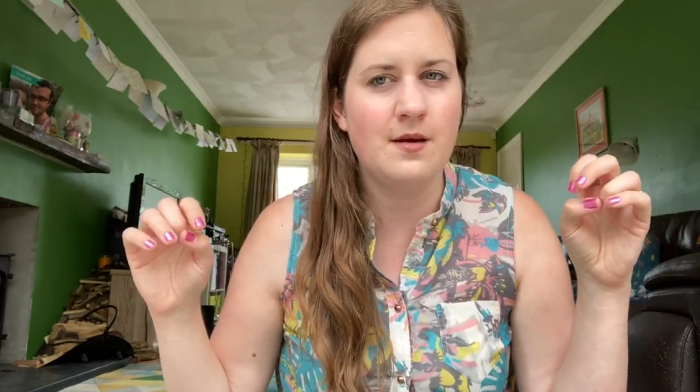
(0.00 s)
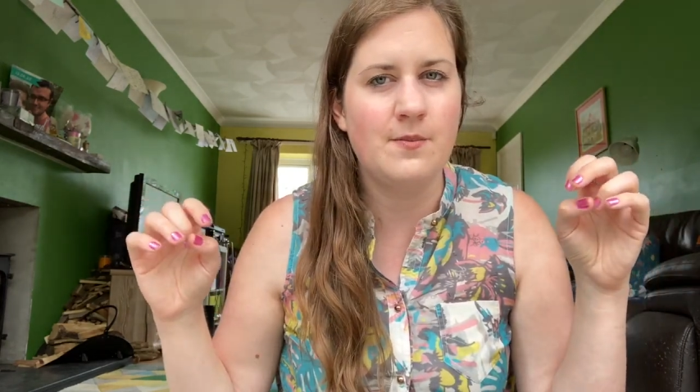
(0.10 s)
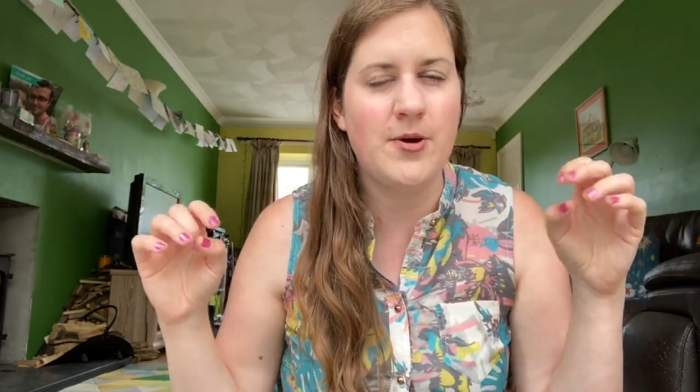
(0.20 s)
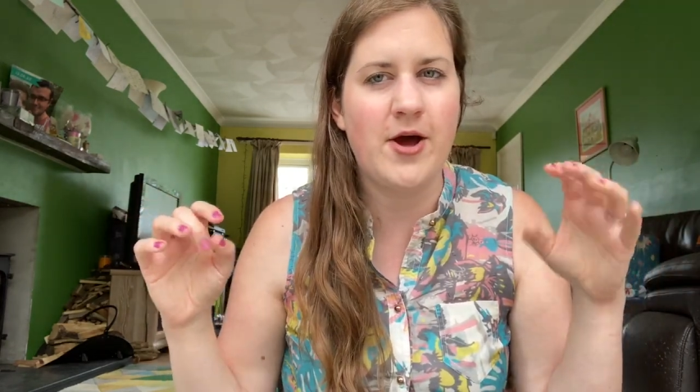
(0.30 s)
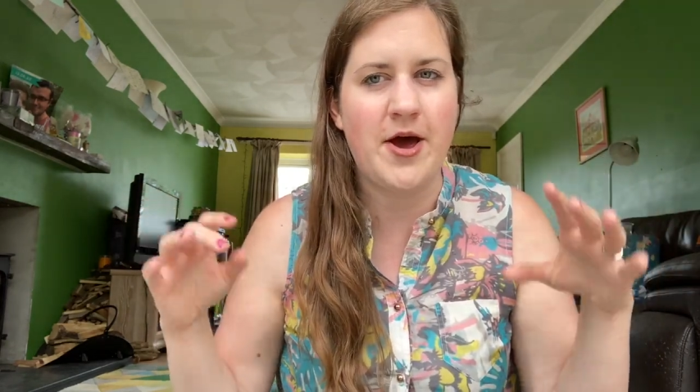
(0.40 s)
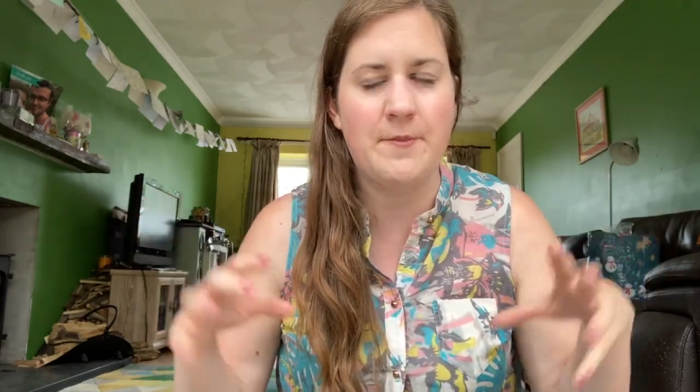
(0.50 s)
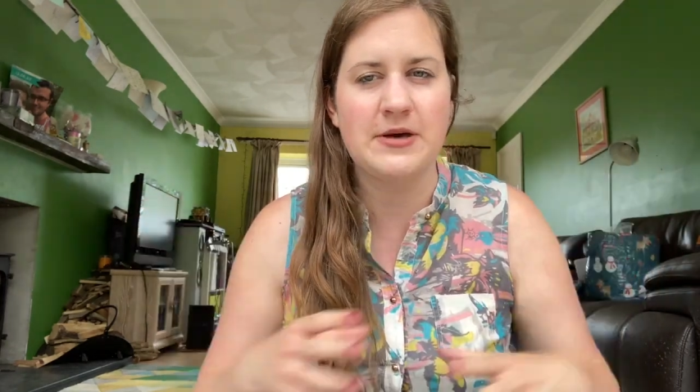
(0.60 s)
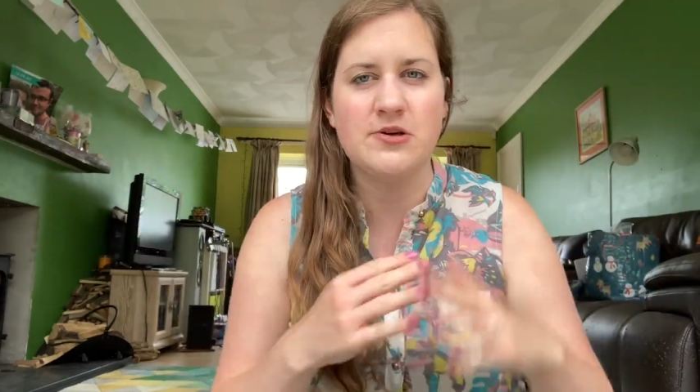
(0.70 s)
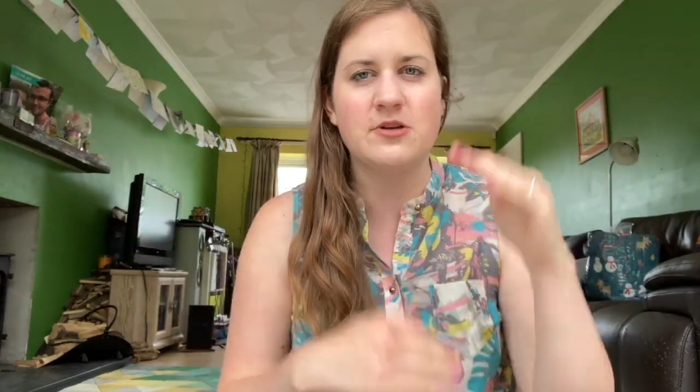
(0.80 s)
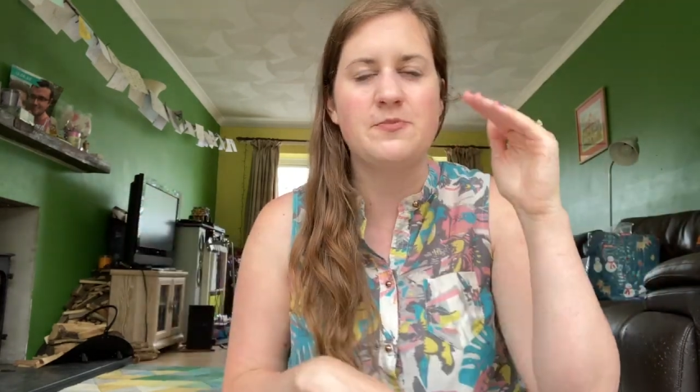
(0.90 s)
put her
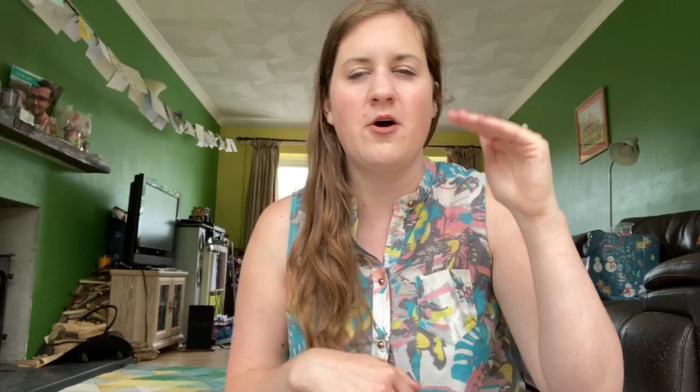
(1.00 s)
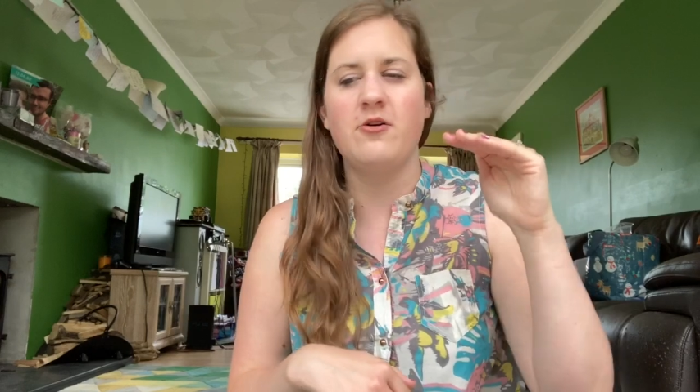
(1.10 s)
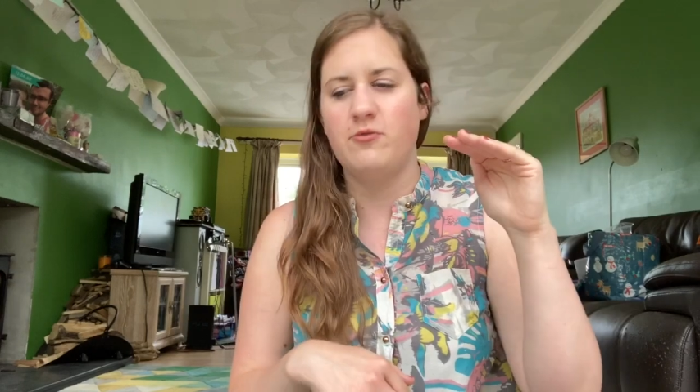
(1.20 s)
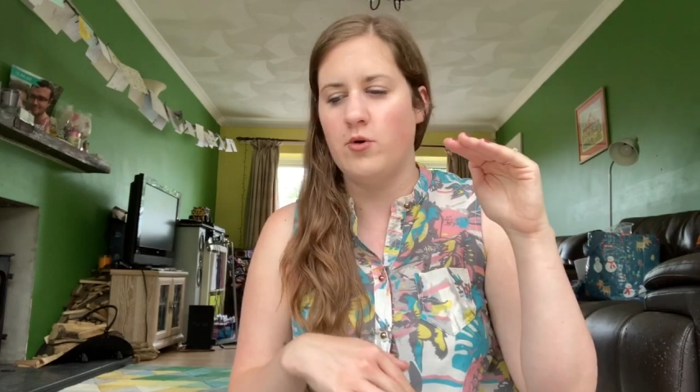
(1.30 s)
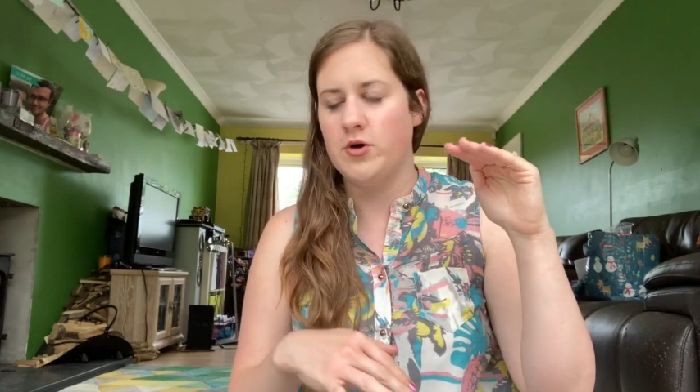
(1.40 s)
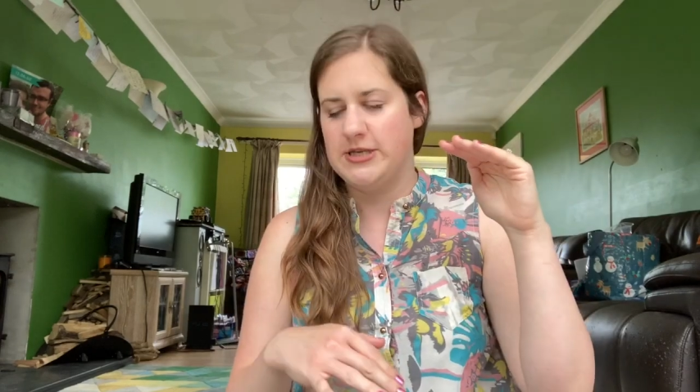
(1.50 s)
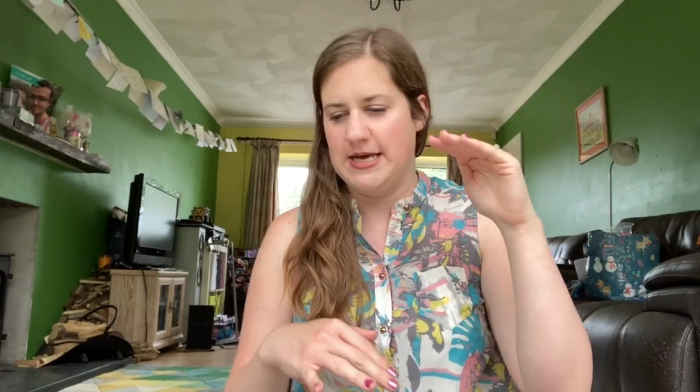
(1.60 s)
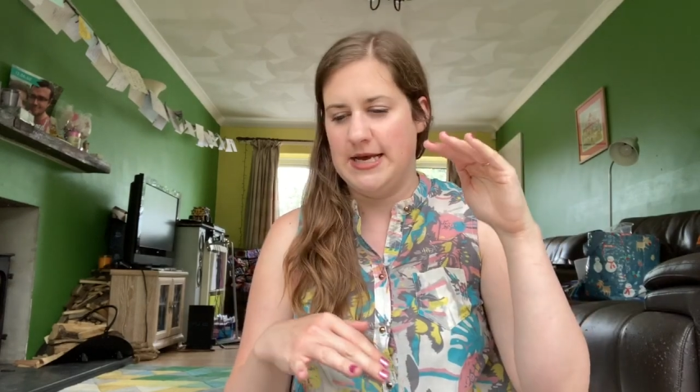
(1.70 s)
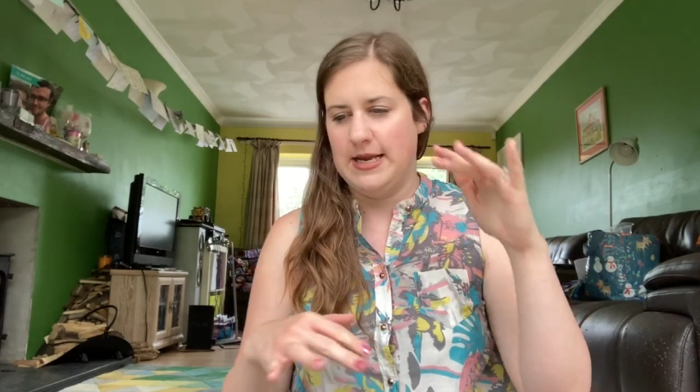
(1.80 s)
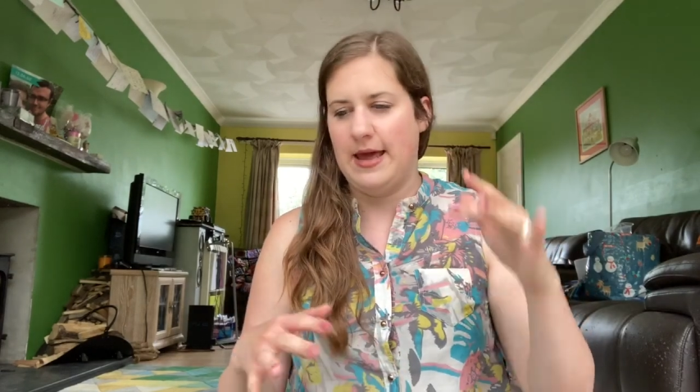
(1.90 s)
McDonald's bottle of
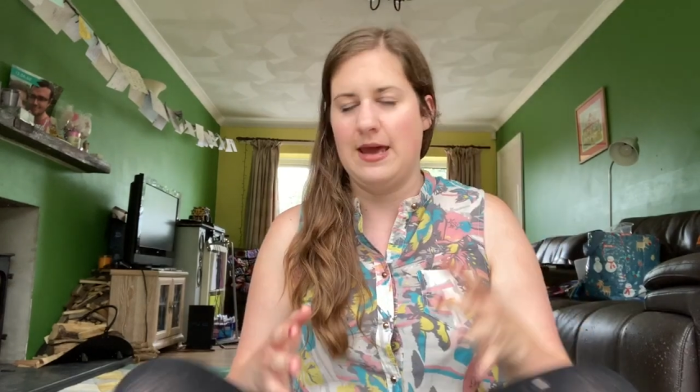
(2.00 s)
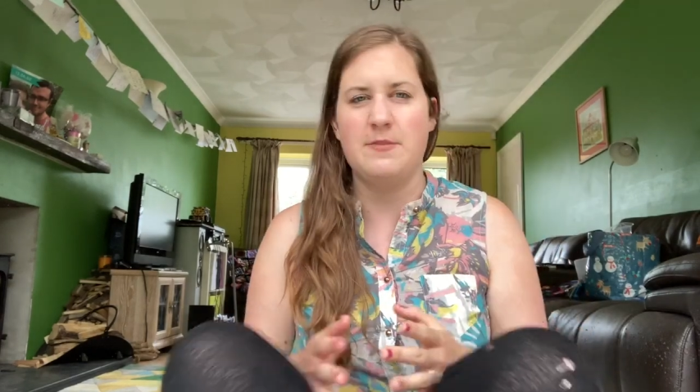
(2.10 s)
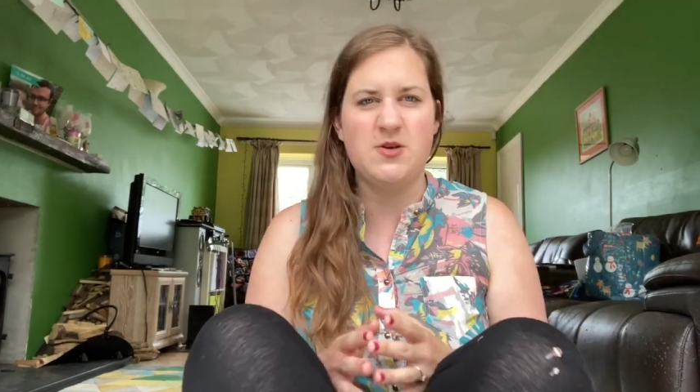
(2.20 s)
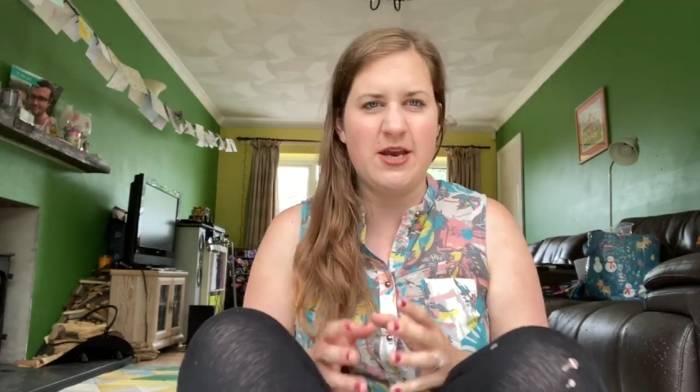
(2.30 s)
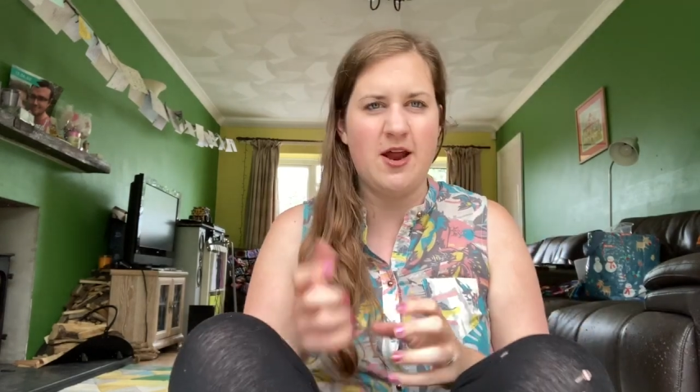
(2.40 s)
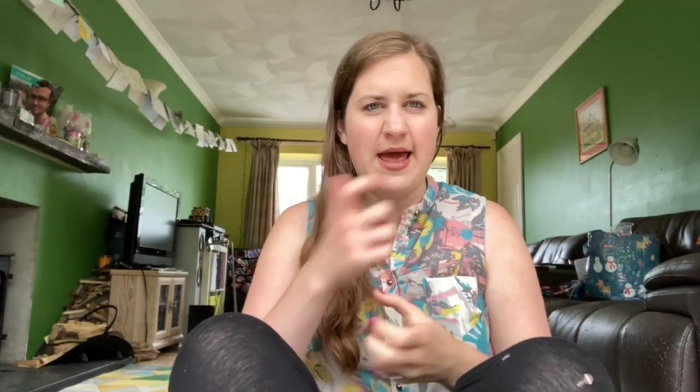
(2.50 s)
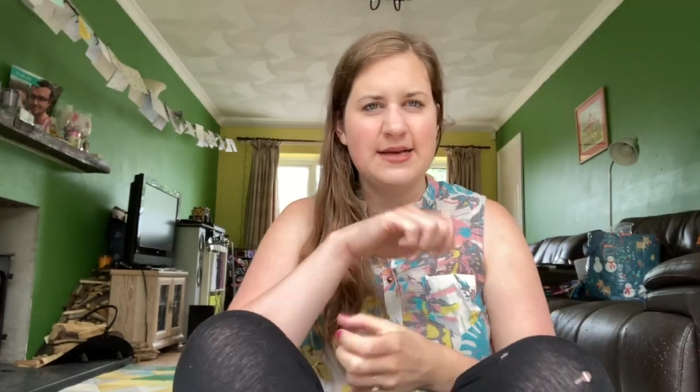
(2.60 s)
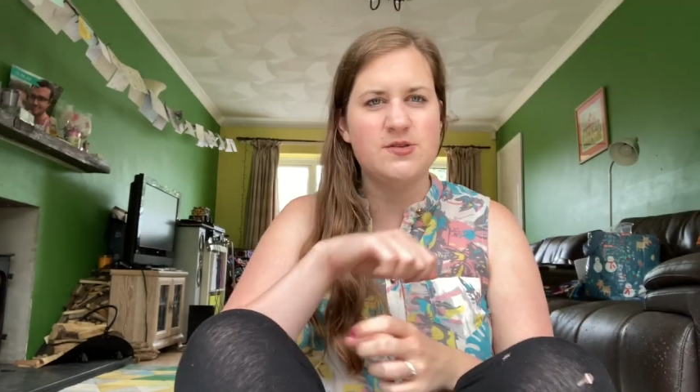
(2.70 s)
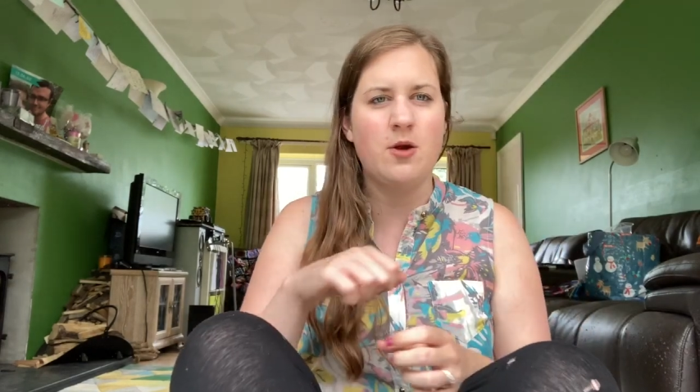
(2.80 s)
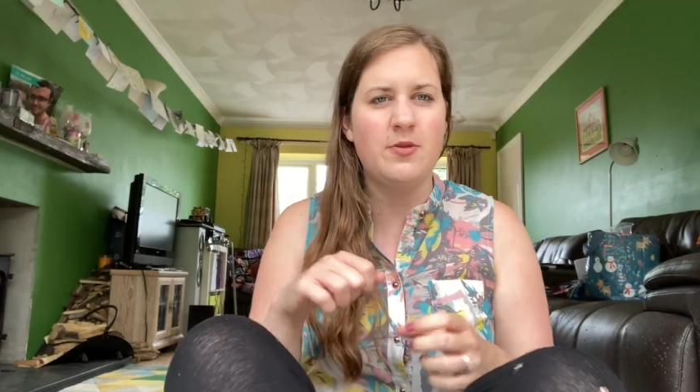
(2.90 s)
water like in between her
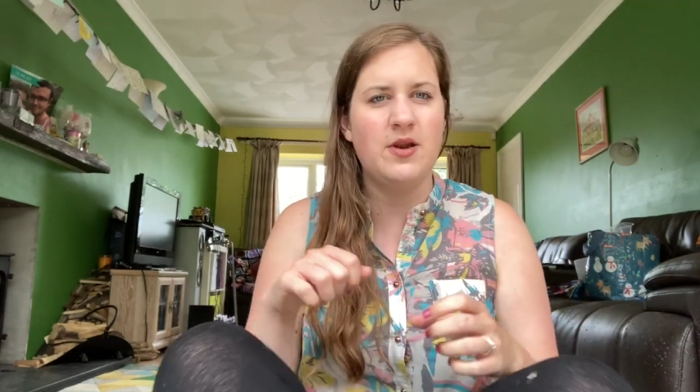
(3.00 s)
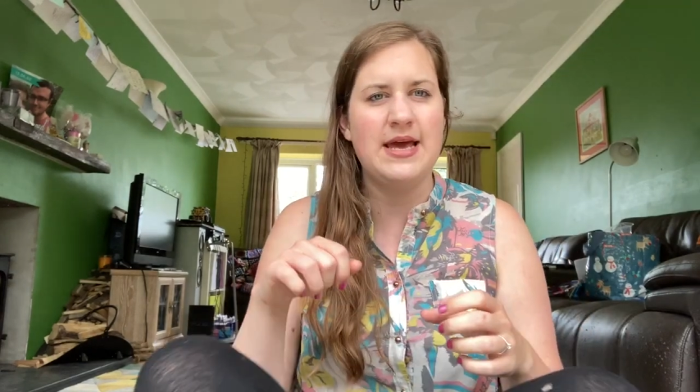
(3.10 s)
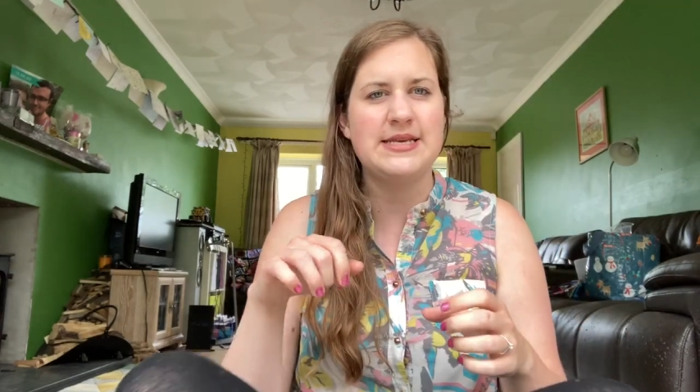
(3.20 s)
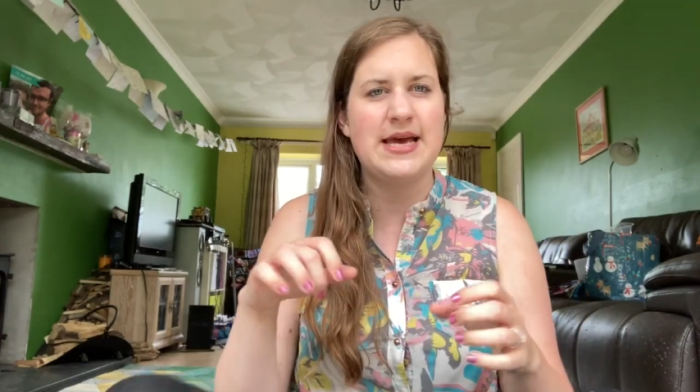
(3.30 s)
legs to open the lid,